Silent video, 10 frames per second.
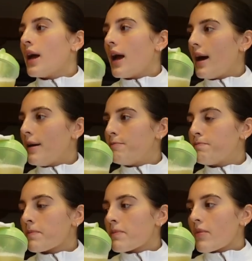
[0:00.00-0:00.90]

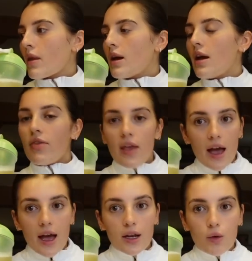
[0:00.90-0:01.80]
And
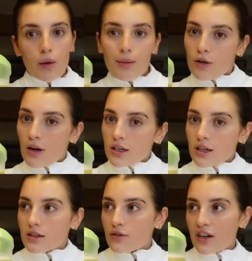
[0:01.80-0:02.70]
then when my
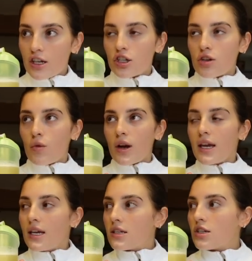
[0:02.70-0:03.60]
granddad's finished doing what
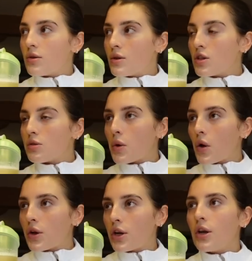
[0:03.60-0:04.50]
he's doing this
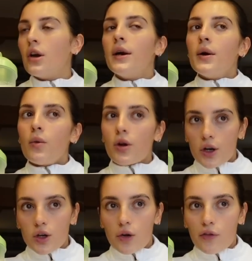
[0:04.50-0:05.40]
morning, we're going
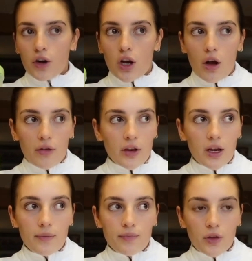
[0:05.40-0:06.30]
to go for a
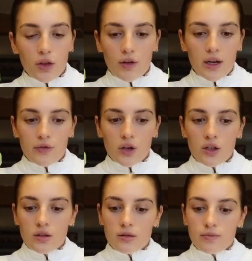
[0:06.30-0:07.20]
coffee, the three of
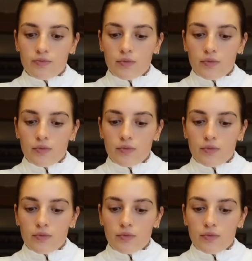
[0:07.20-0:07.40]
us.